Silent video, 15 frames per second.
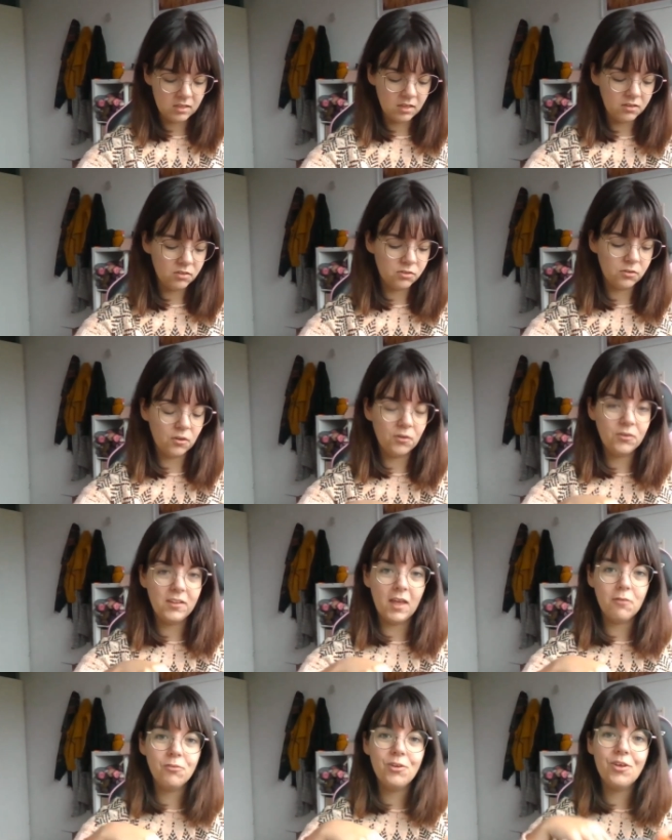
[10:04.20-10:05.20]
So
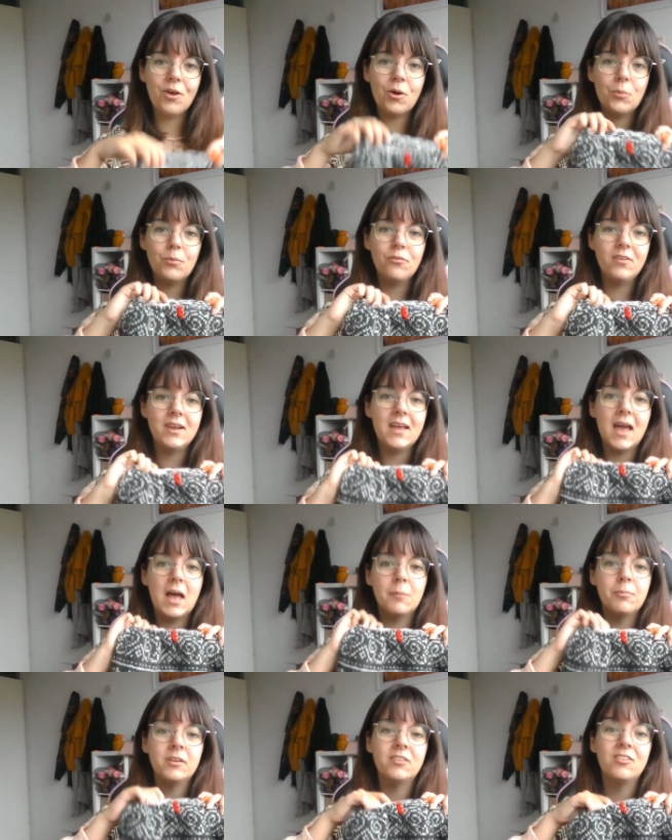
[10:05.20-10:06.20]
that will hopefully
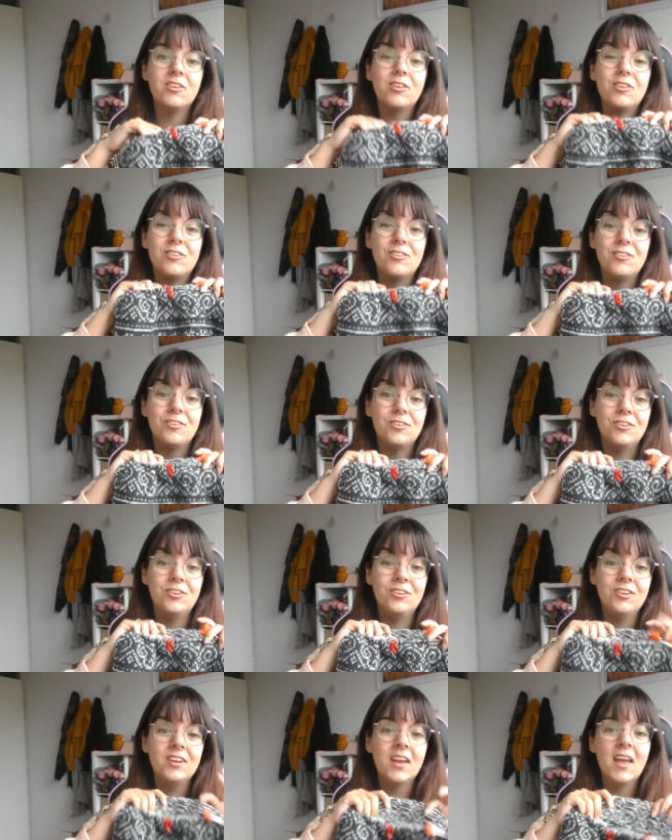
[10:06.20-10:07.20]
happen
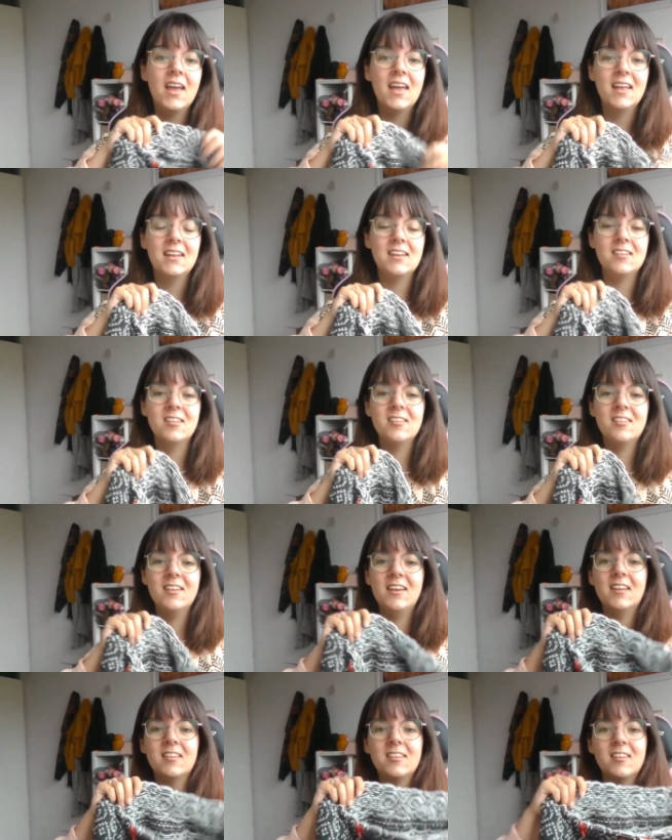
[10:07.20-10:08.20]
soon. This is
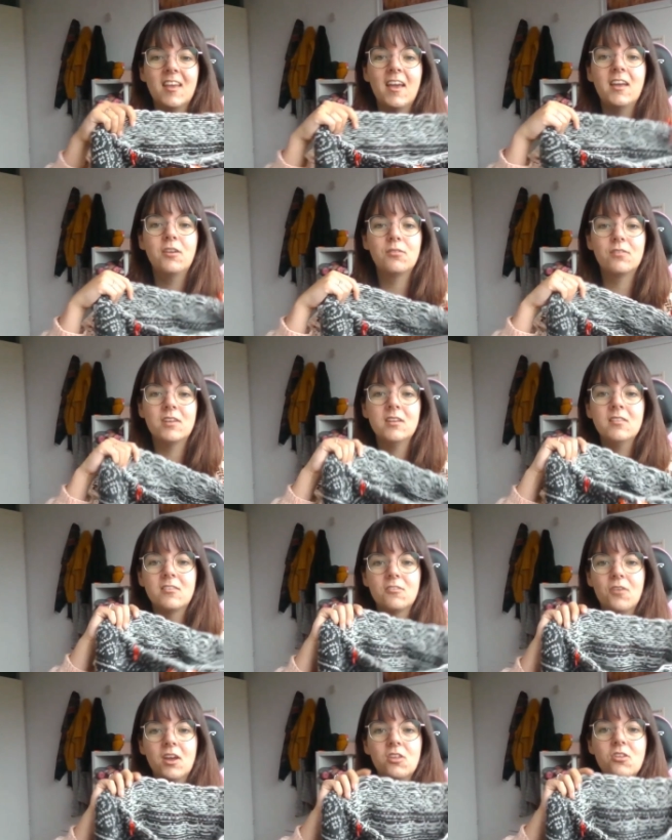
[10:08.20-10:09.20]
the inside of it.
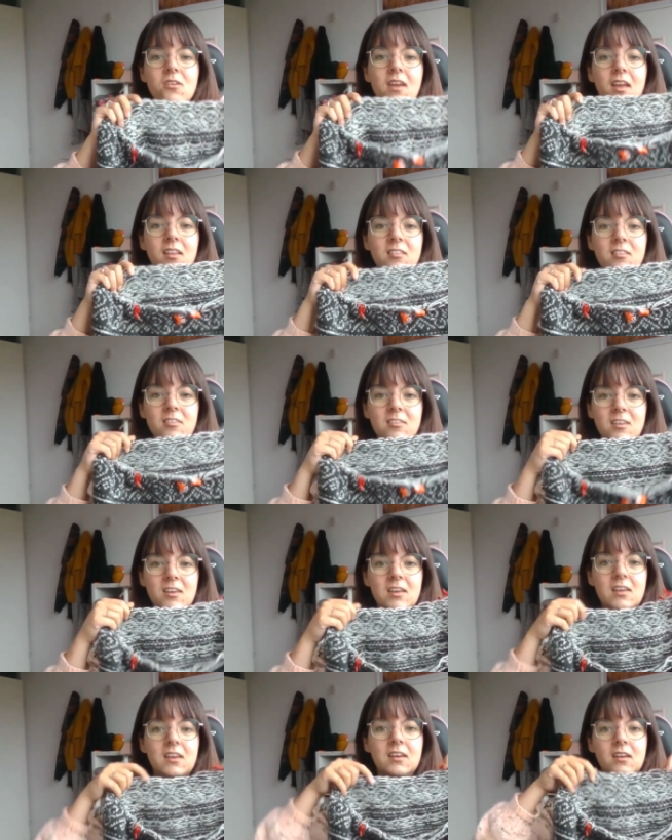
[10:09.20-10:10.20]
So as you can
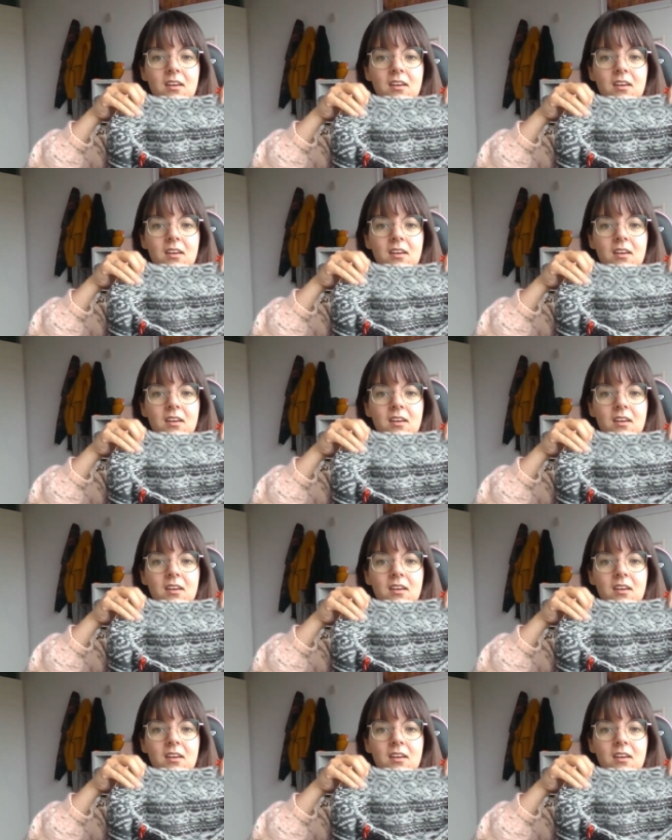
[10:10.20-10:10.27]
see,